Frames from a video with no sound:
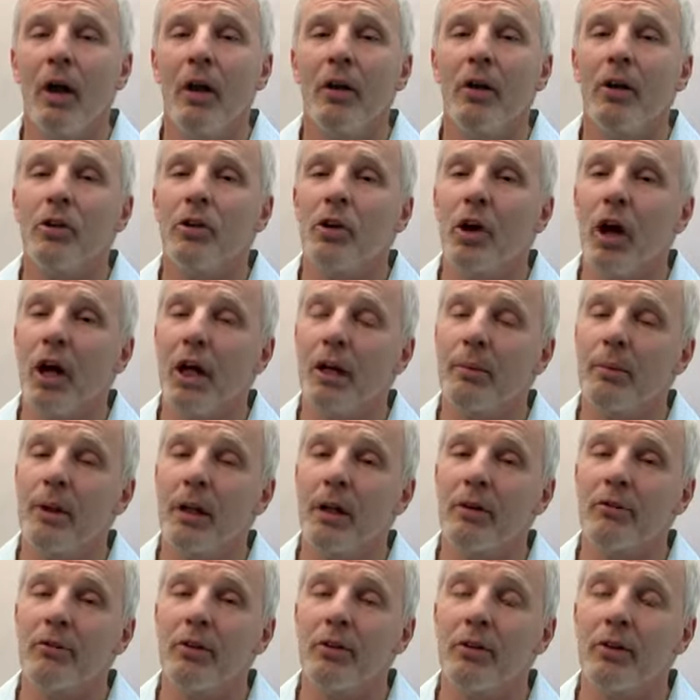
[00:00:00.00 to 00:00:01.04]
they'll talk
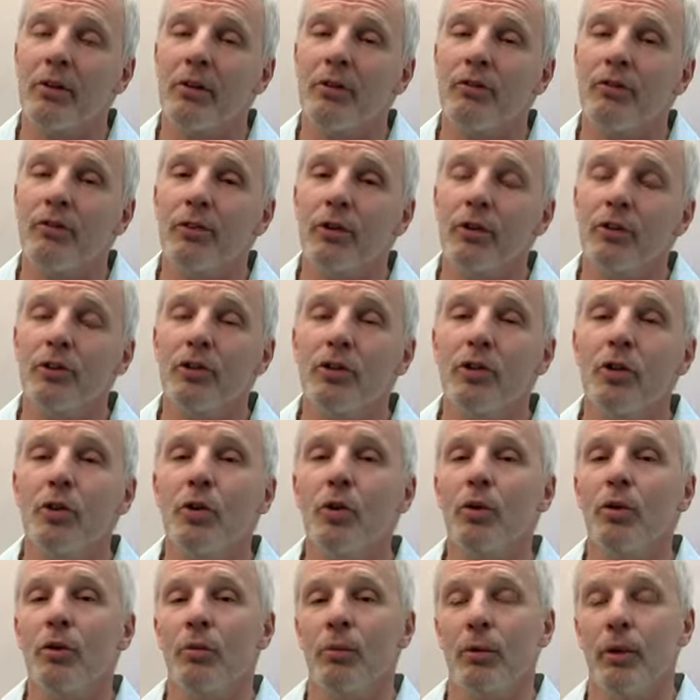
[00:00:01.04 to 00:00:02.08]
about it for the first 2
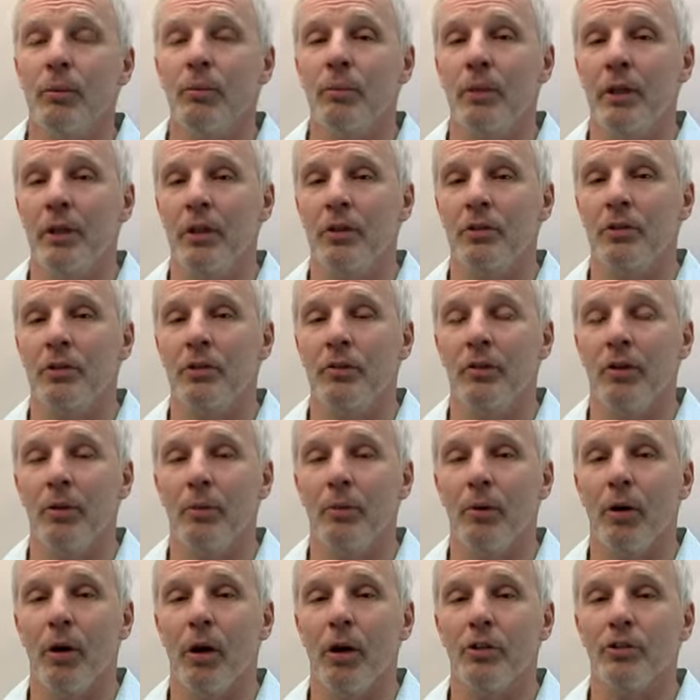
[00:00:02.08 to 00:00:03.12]
or 3 minutes of the
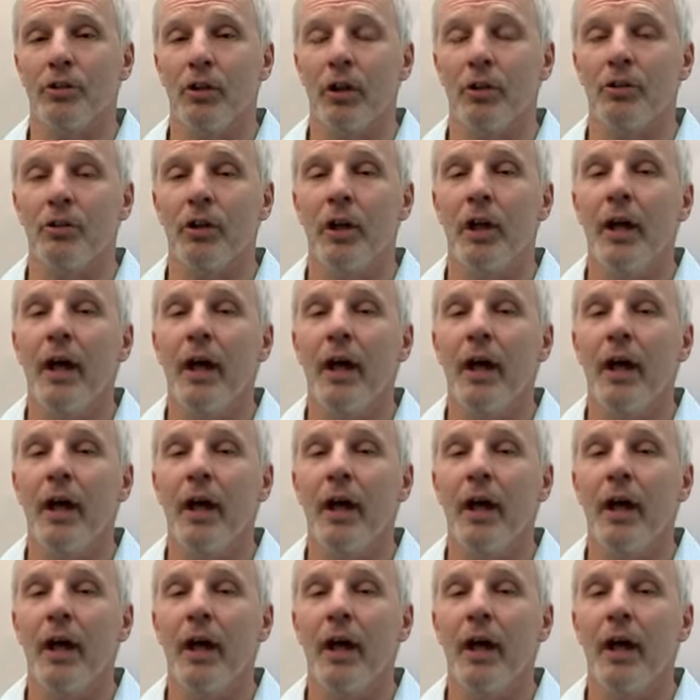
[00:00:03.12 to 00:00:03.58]
process,